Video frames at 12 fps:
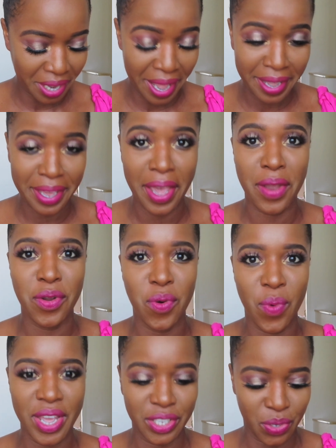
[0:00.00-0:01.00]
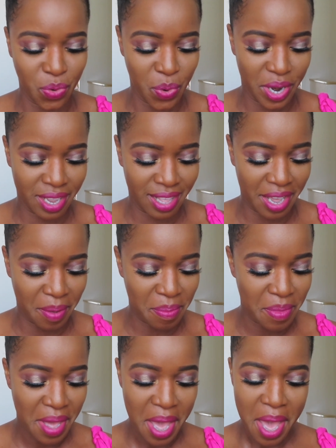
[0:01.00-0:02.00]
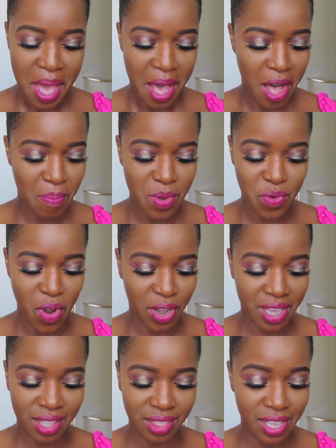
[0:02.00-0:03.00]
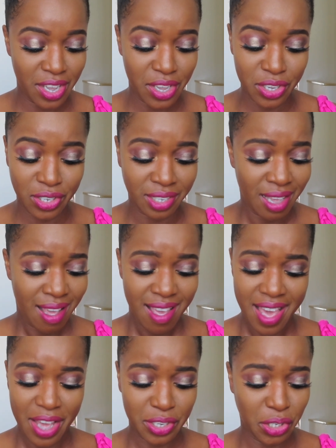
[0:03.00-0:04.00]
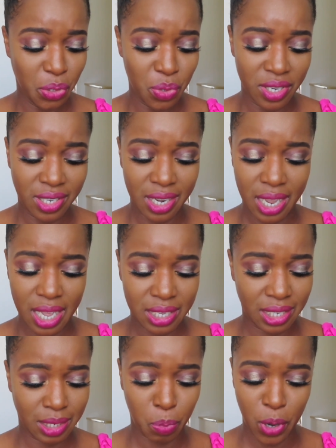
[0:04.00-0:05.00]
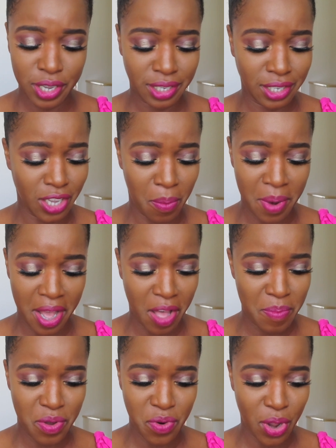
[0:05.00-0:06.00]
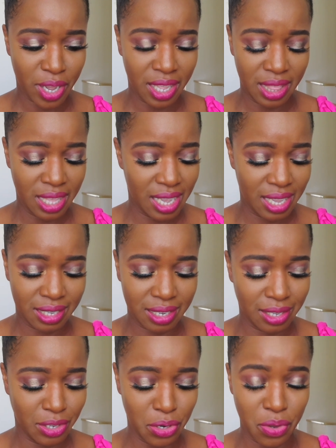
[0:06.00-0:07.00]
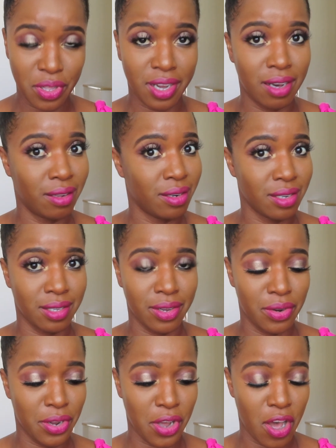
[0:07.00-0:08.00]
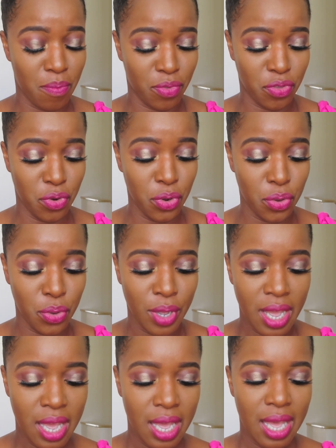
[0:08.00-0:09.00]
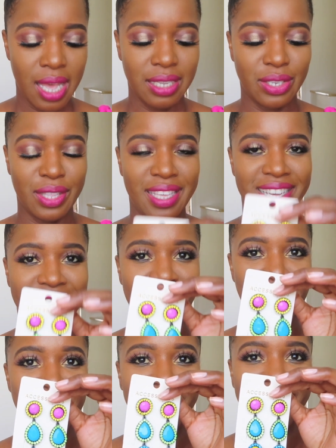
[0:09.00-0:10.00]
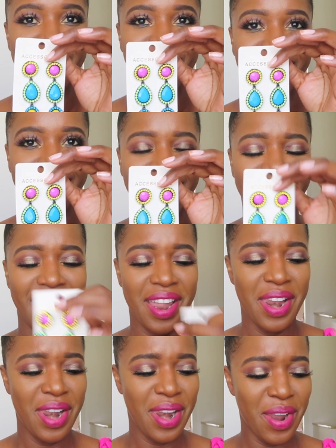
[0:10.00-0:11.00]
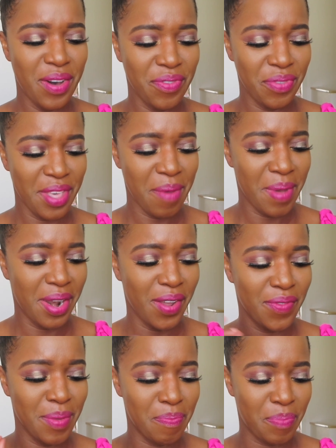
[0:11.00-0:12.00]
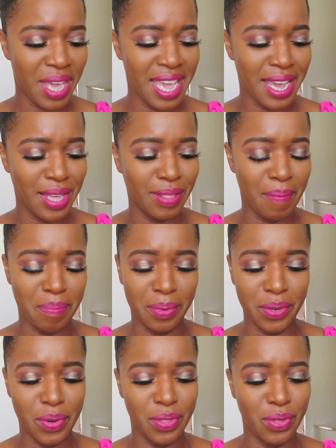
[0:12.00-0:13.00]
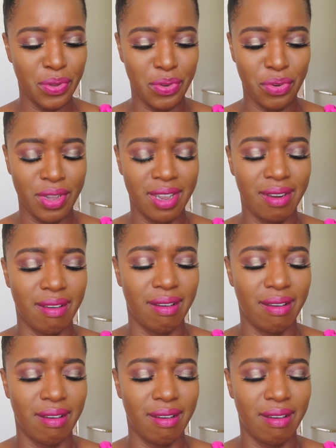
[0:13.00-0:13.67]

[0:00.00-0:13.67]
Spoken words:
I cannot wait to wear them. I'll be rocking these as soon as it hits spring, summer. I'll be rocking these because, you know, the colors are going to come through. So these are what they look like. I love them. I love the pink and the blue and the green.